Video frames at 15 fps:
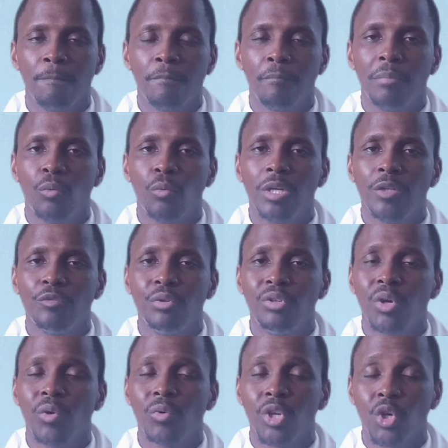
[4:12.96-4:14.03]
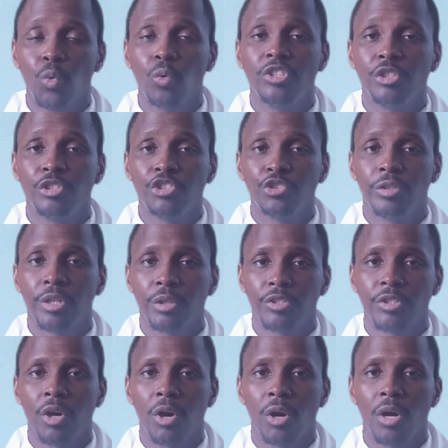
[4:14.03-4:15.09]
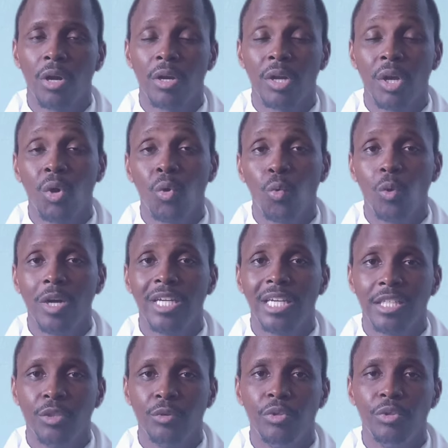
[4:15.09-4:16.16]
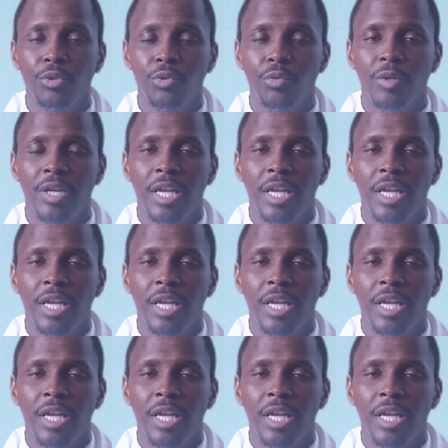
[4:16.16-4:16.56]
But what if you don't know what your triggers are? What can you do?